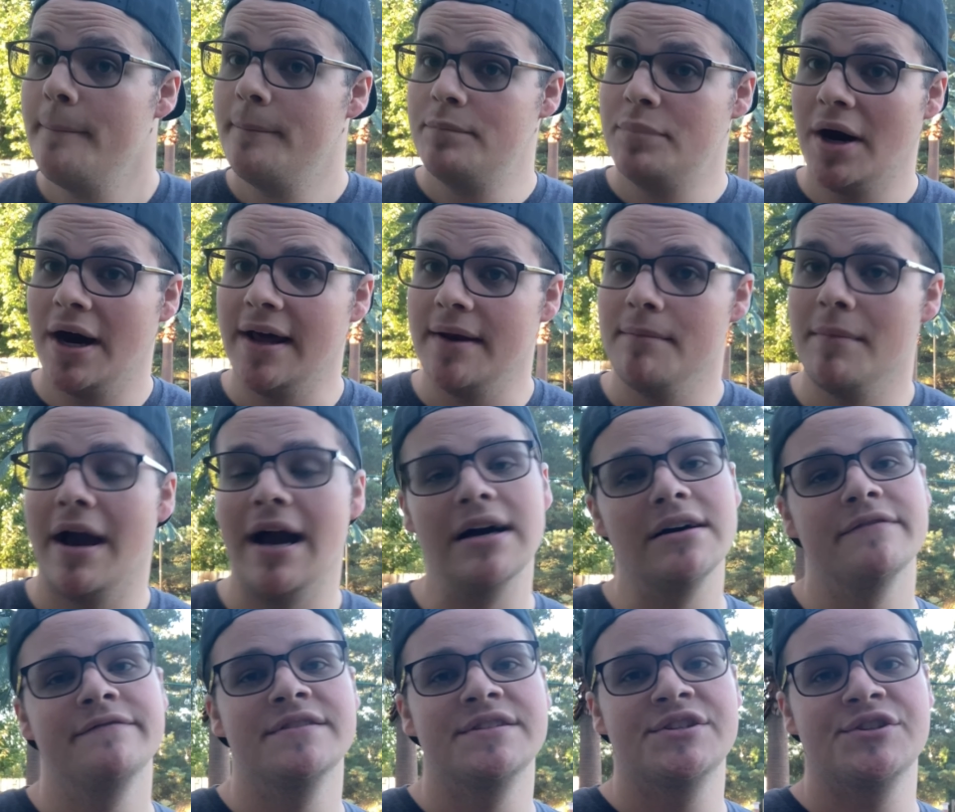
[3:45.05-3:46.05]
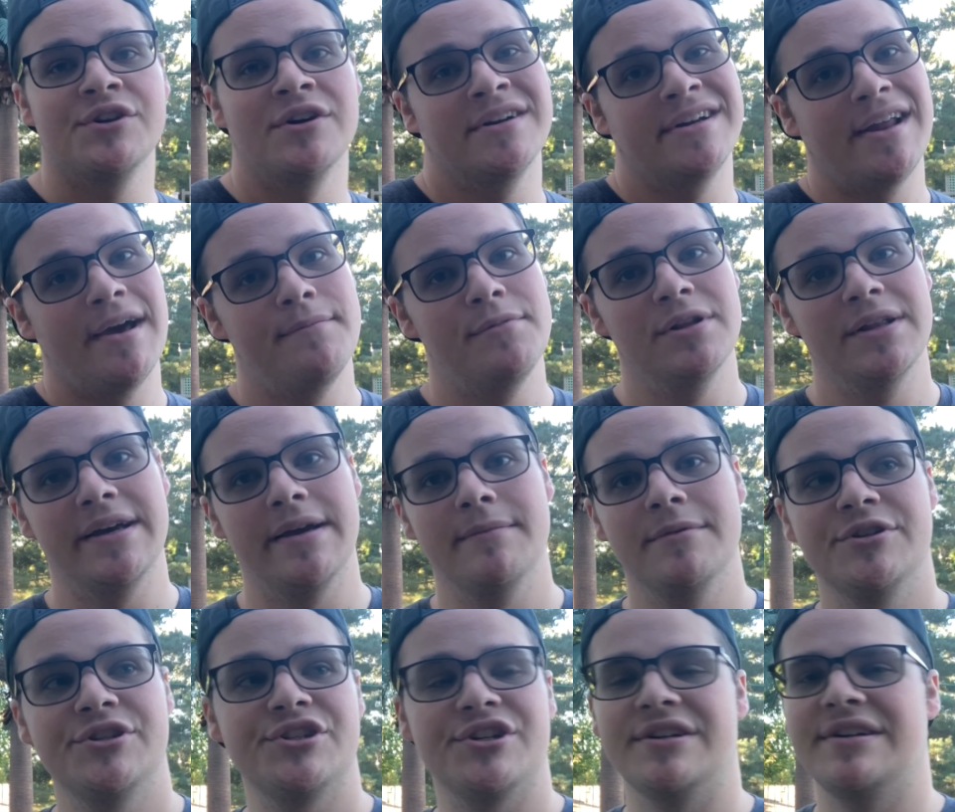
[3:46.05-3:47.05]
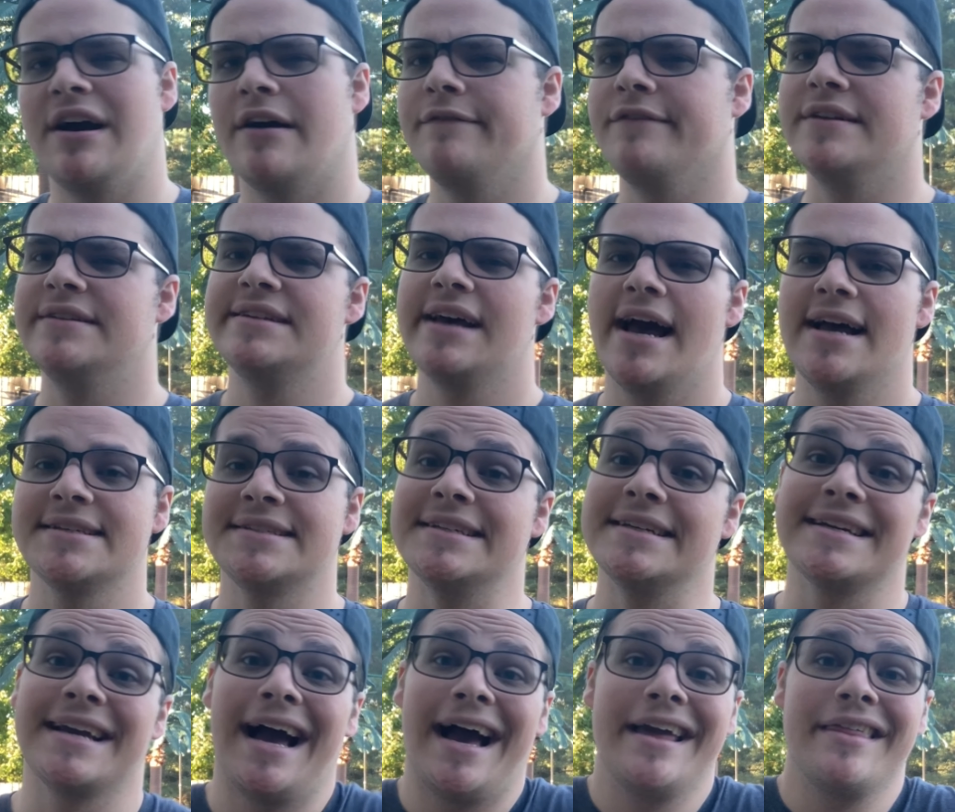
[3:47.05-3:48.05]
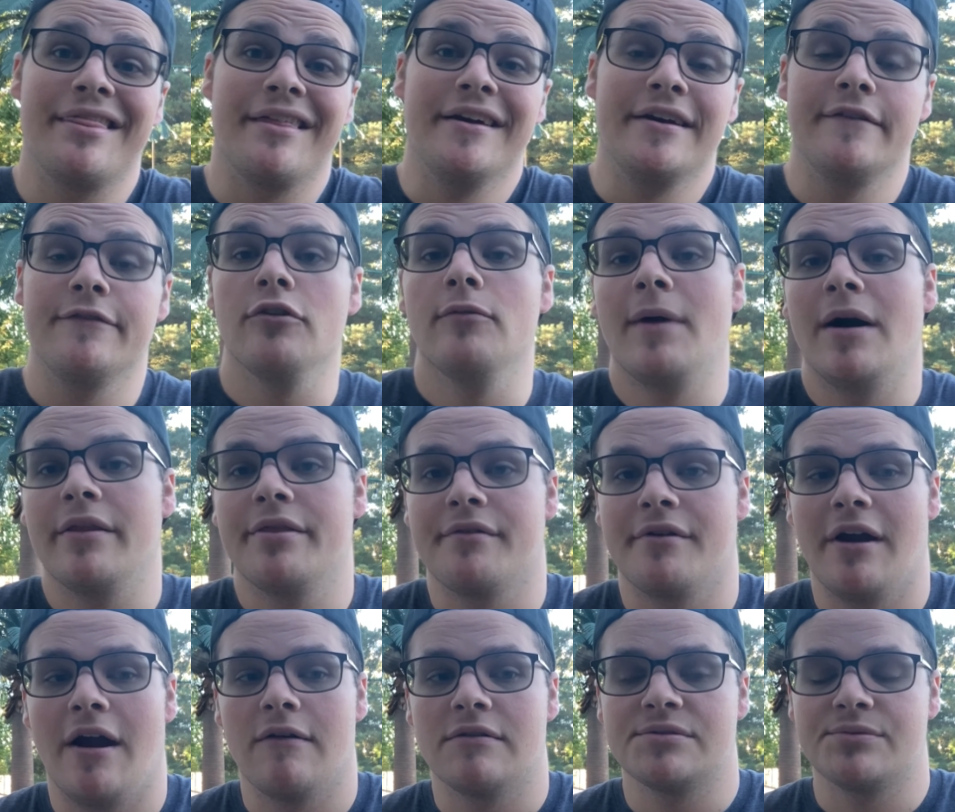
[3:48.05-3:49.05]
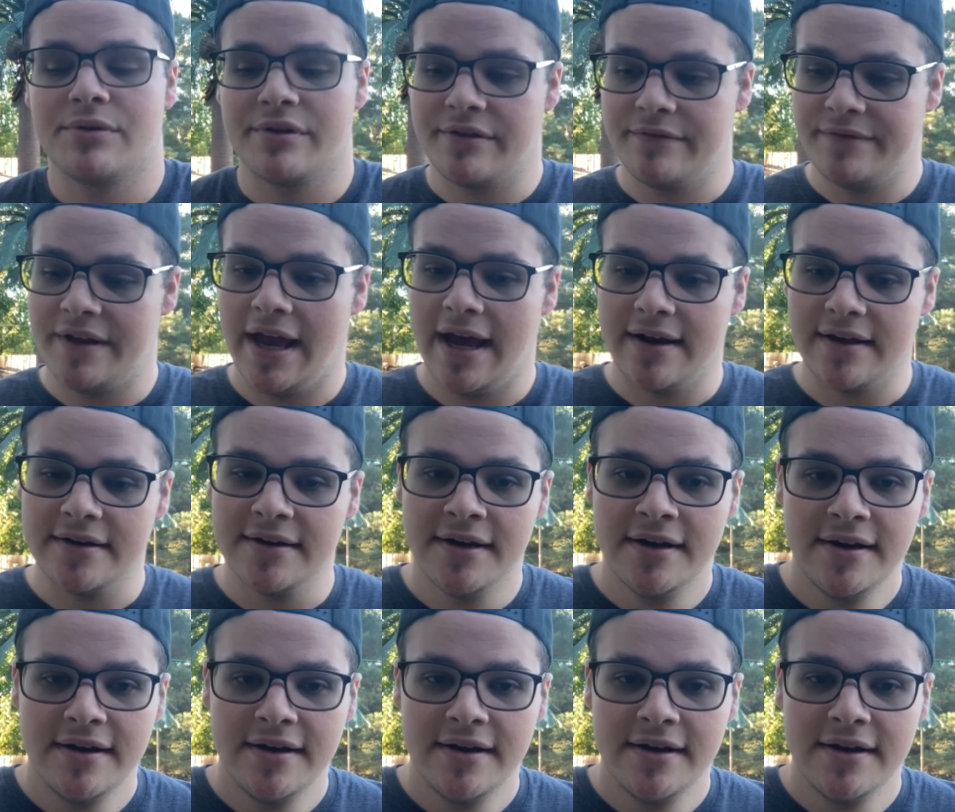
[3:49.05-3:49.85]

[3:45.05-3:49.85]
But my Elephant's Trunk Nebula image turned out fantastic, I think, for about 3 hours worth of data.